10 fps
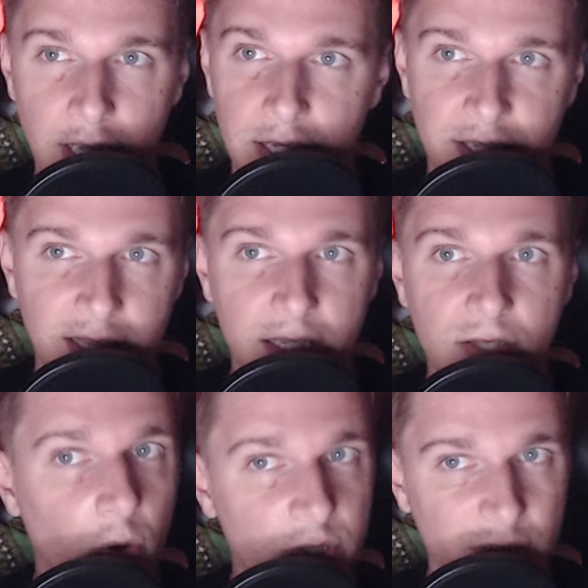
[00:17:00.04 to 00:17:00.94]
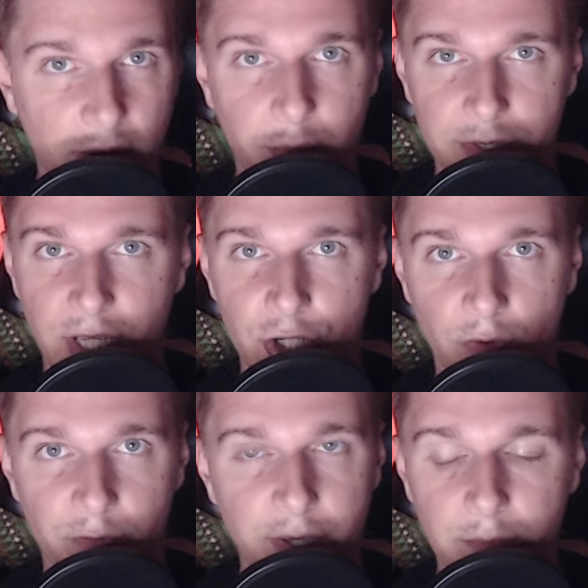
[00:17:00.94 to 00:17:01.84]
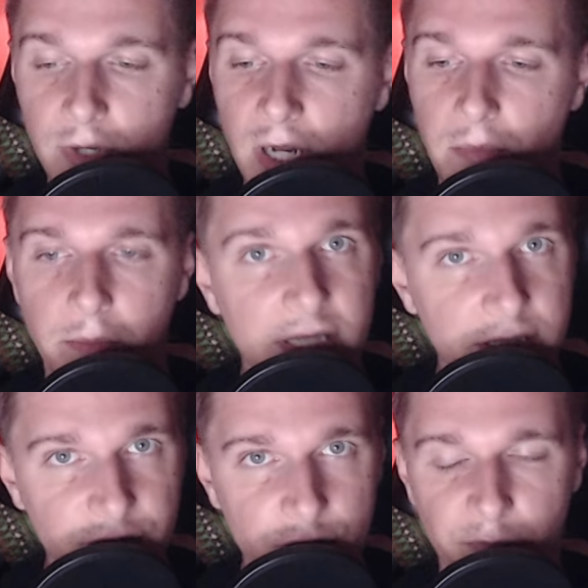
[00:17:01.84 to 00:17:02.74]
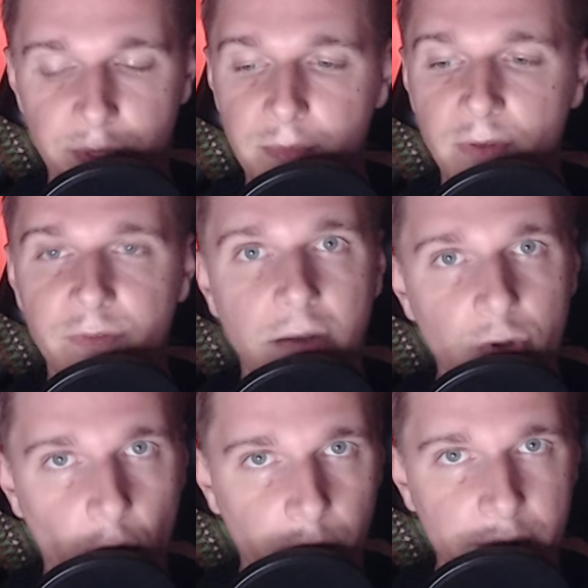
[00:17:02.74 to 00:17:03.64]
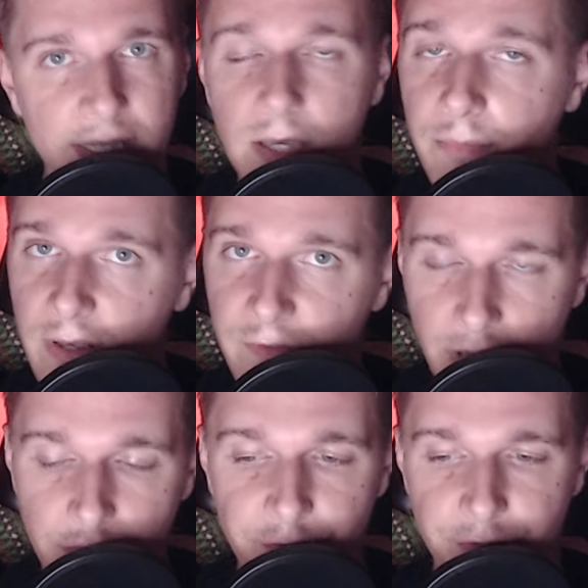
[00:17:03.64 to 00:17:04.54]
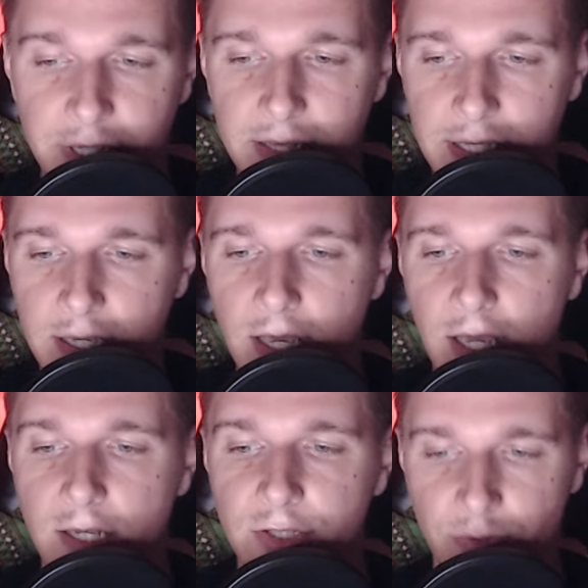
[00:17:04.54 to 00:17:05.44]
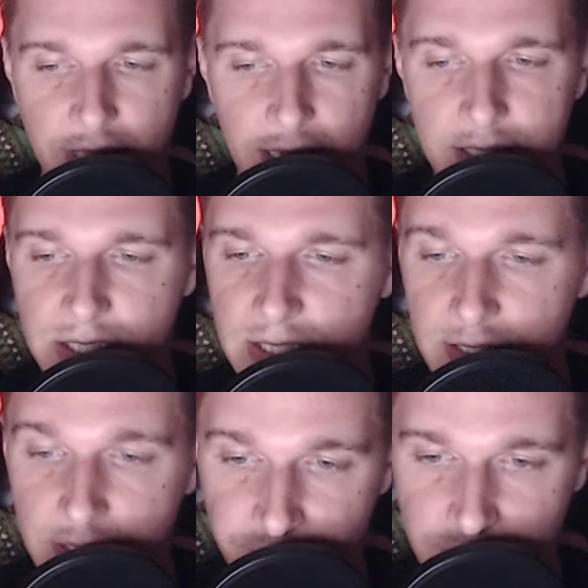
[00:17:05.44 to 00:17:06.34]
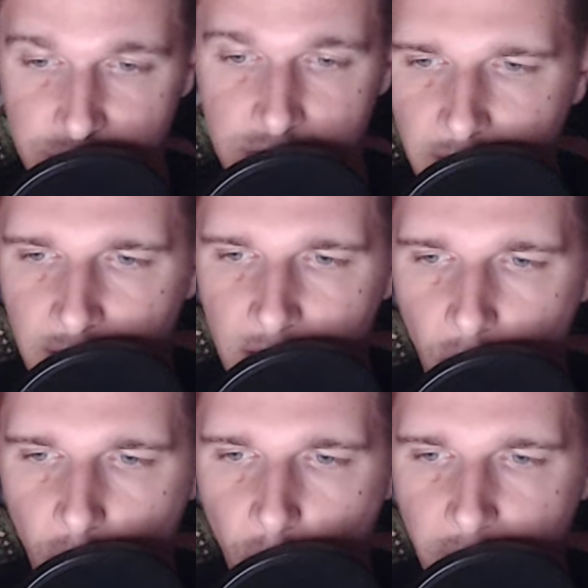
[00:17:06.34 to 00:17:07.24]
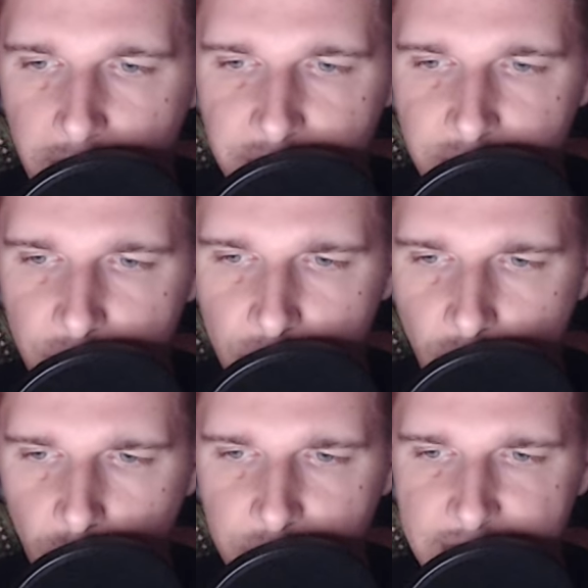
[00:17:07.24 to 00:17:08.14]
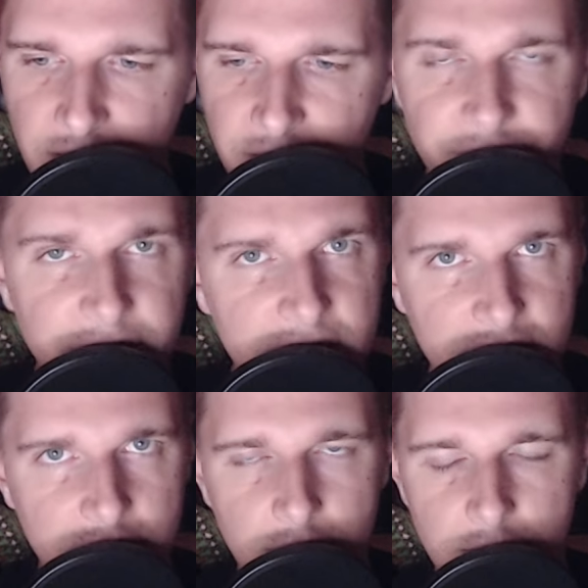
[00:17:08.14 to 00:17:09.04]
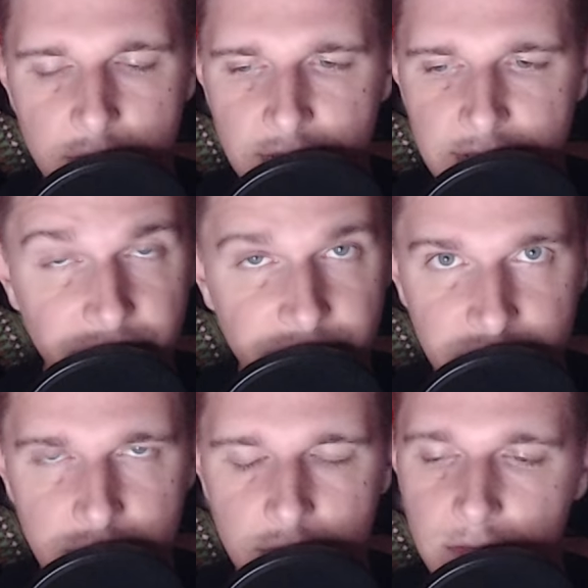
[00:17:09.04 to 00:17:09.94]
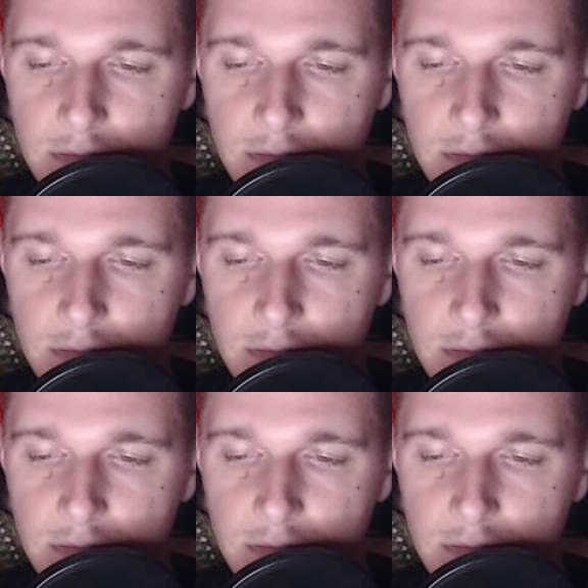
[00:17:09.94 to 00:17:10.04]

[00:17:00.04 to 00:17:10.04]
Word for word: He talks about potential of people, capabilities of people very openly and very freely. So that is the difference. And Query, though Davidson, Davidson